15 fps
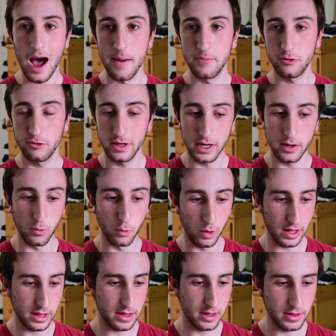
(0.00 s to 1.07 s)
I'm greeted
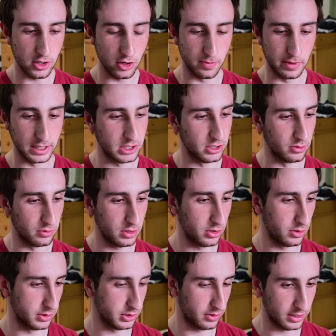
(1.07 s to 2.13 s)
with the Ubuntu
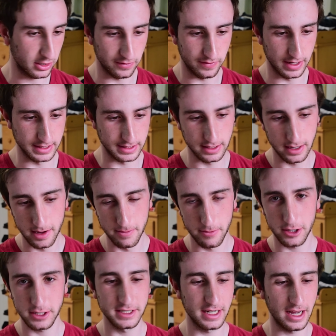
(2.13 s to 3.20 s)
user interface.
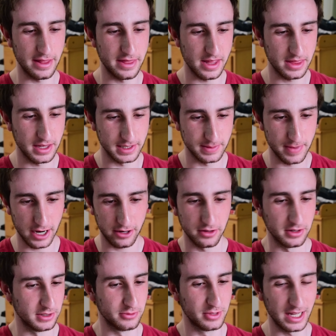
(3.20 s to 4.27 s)
Personally, I think this
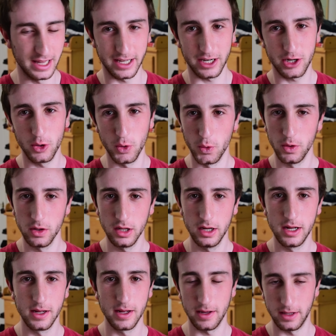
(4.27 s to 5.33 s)
background is really cool,
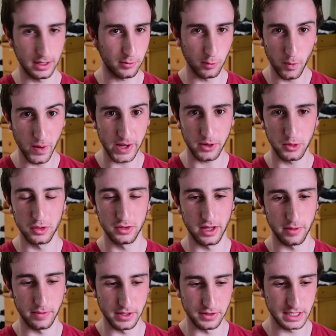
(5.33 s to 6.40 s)
like way cooler than the
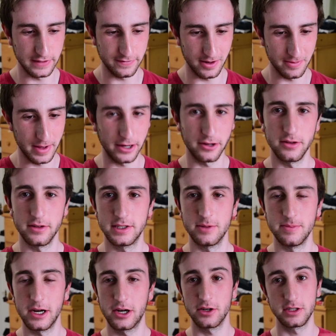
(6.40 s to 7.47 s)
Windows default background. So
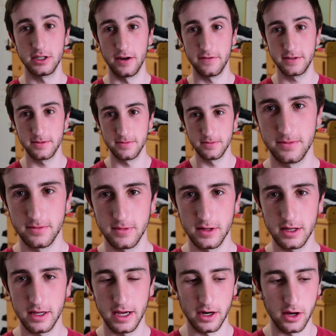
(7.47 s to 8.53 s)
Microsoft,
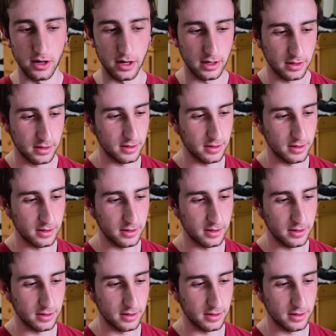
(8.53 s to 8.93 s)
get on it.